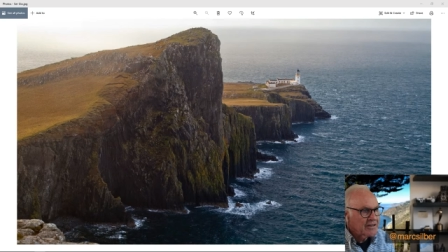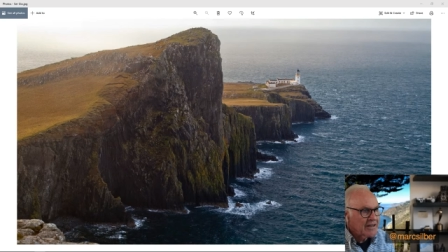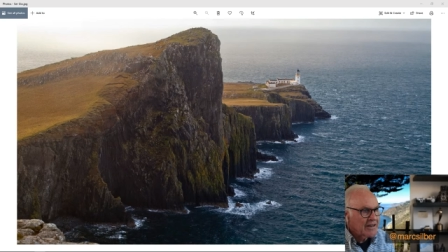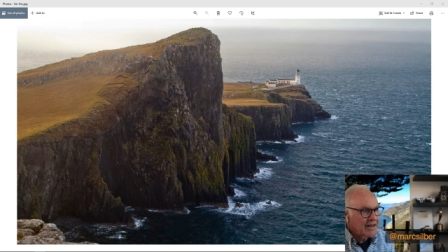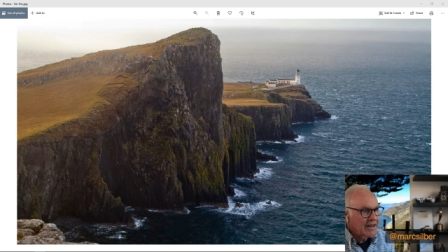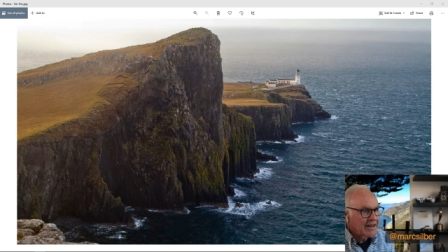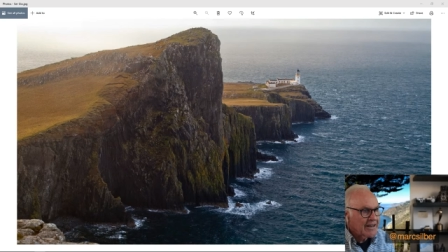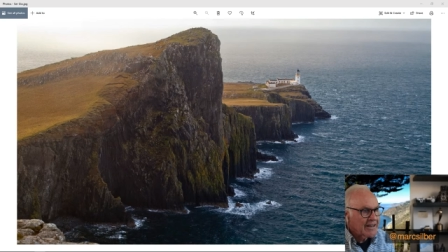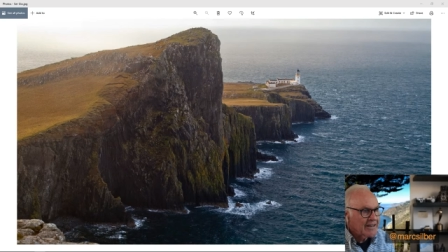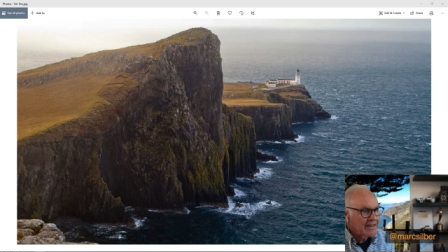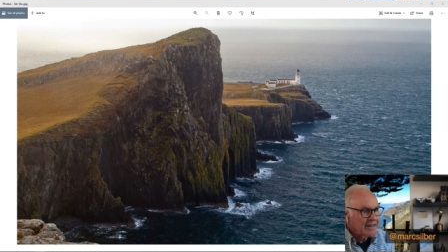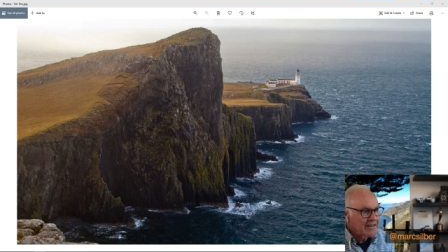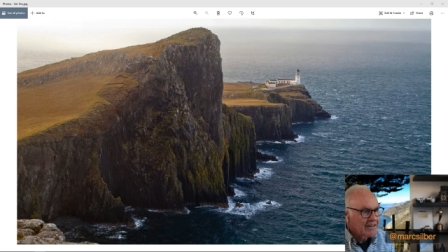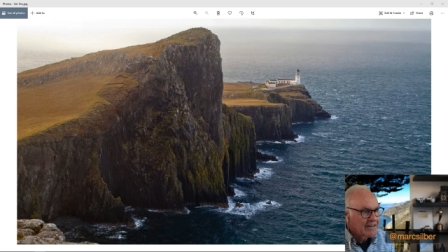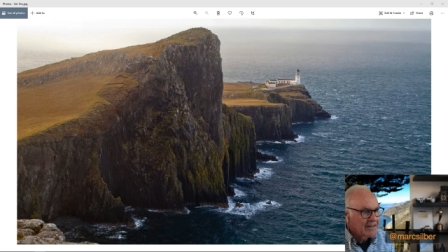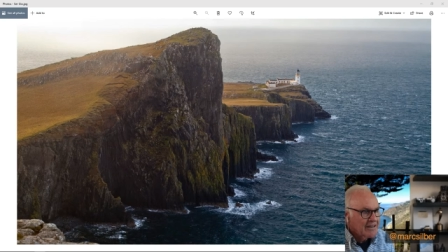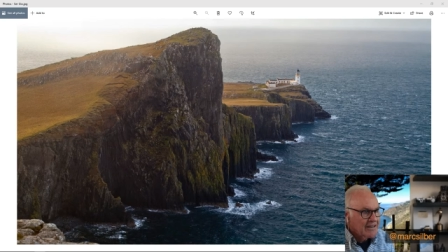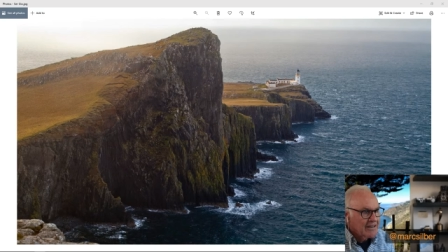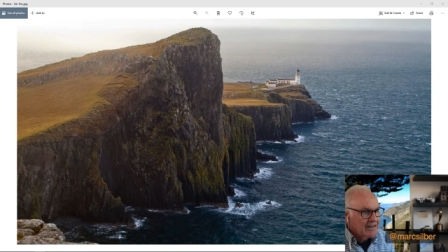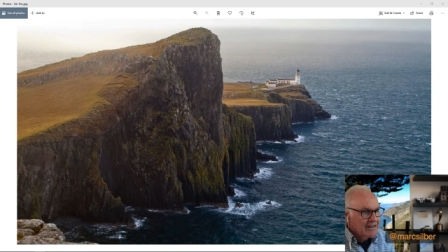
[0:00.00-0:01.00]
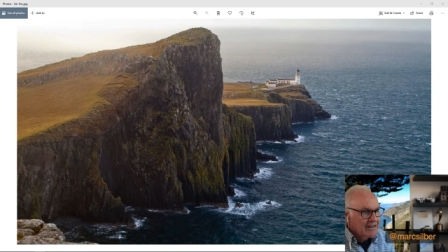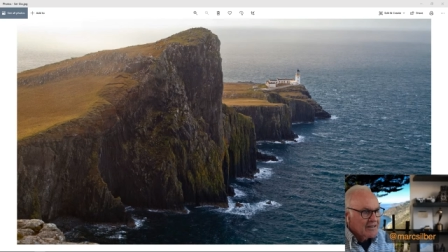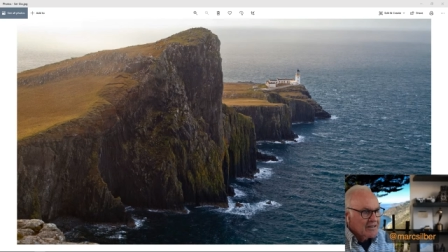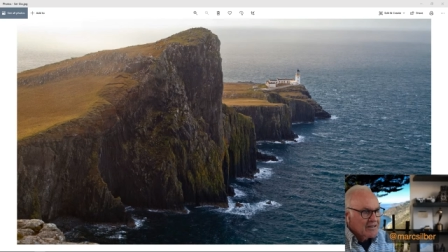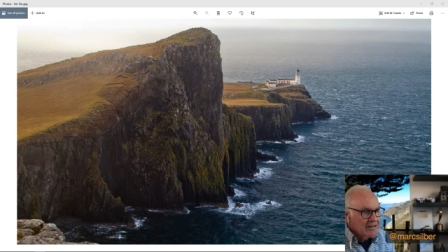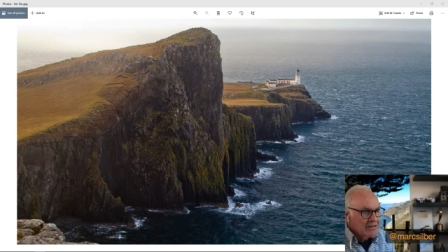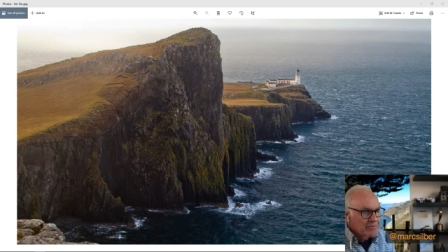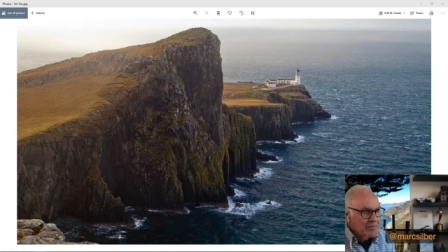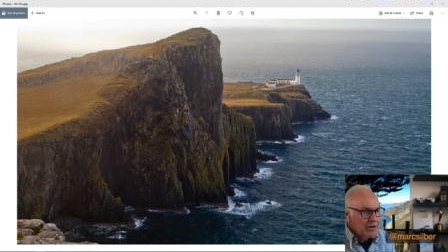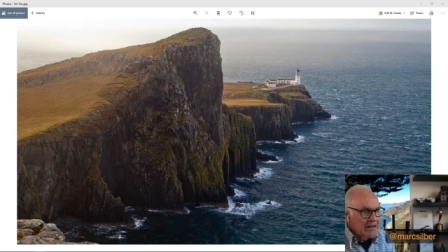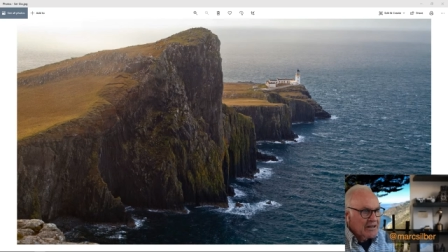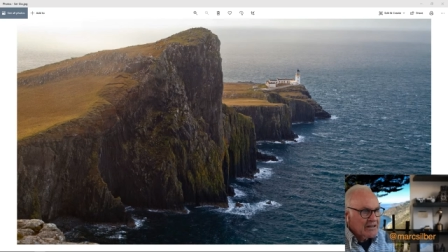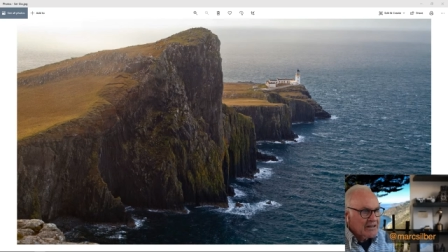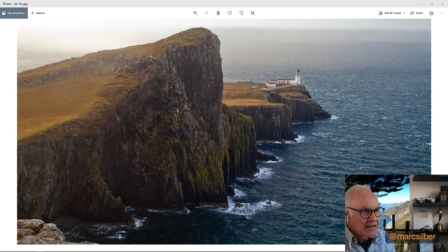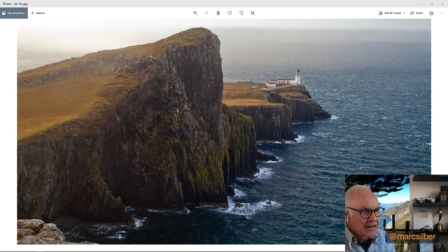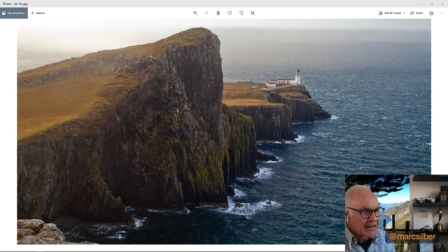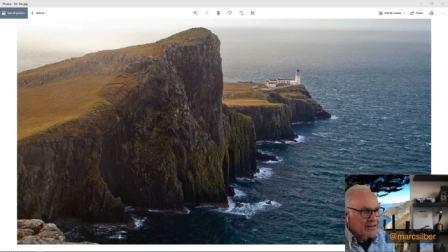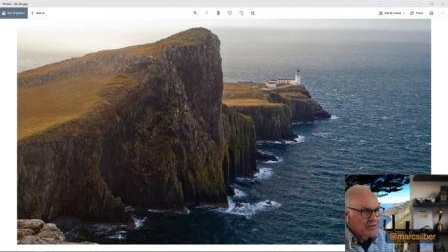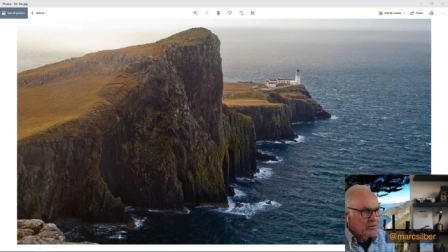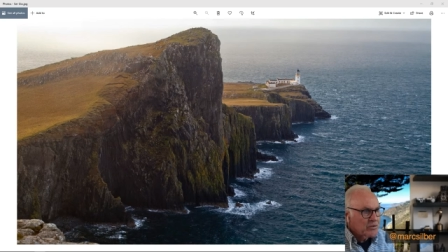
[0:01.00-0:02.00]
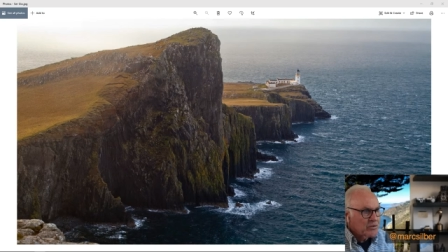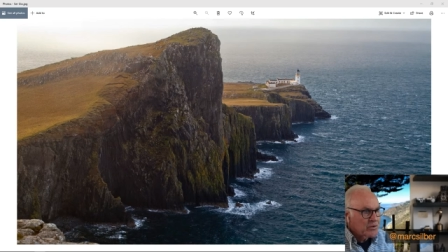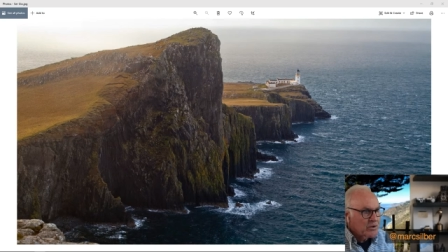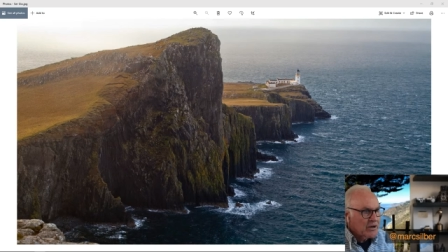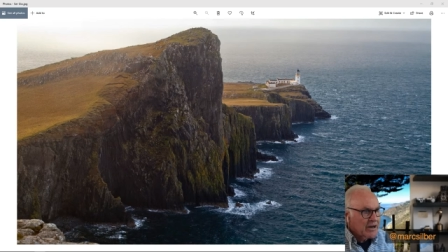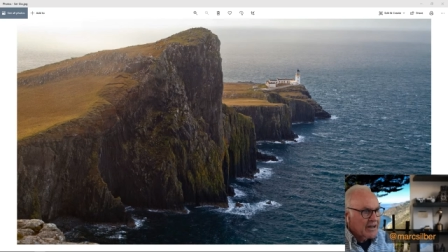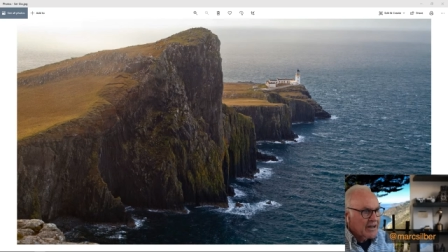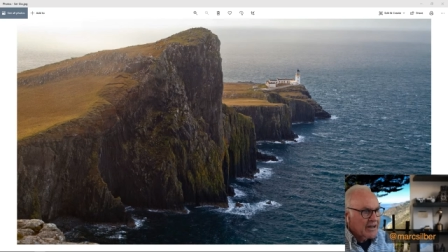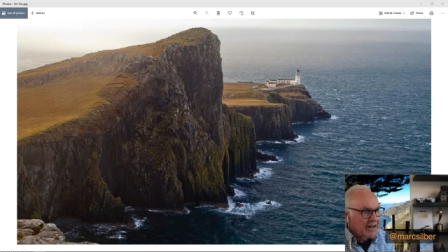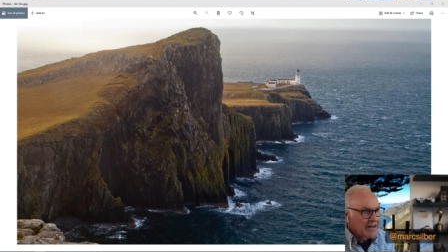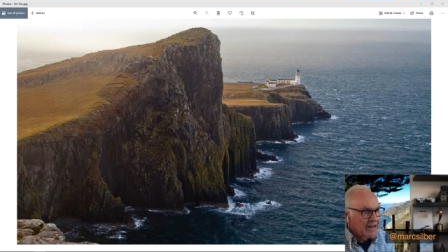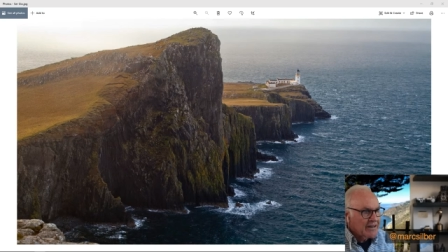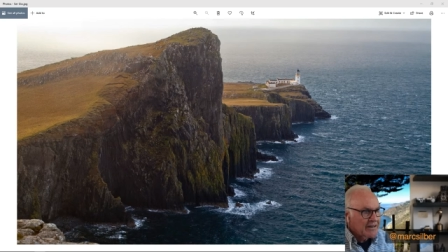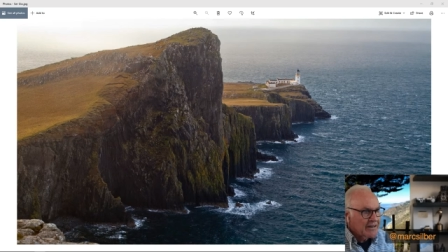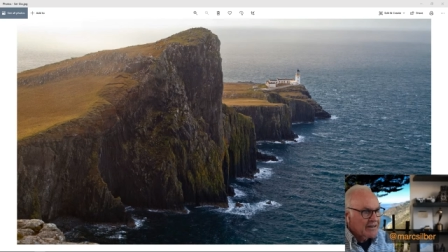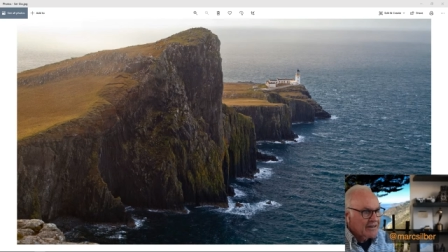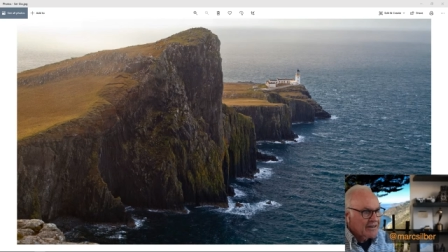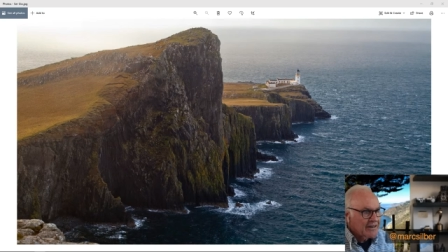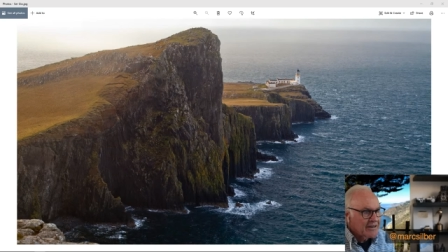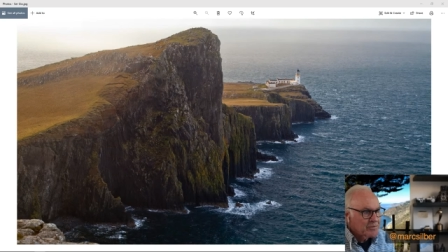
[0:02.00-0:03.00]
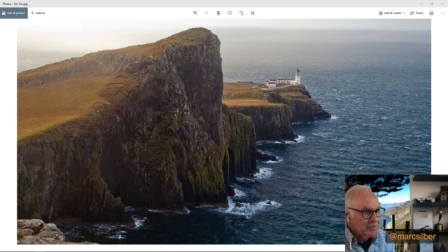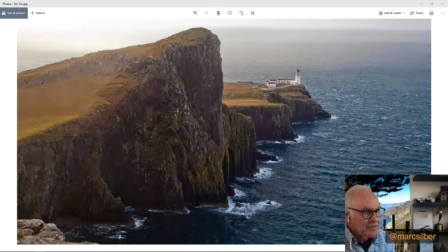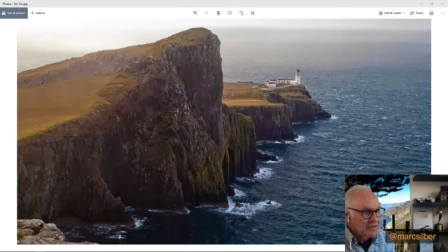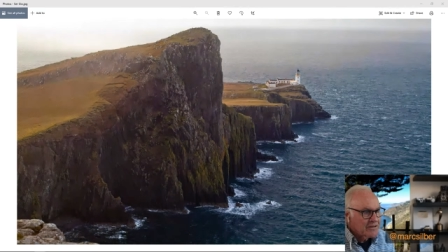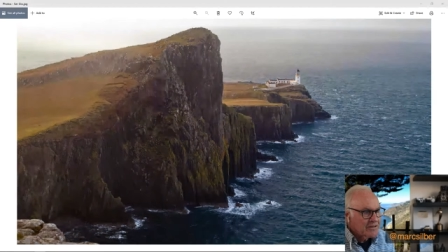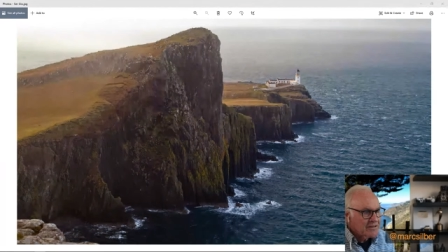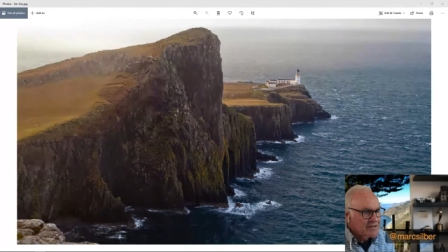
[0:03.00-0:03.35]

the eye being led right up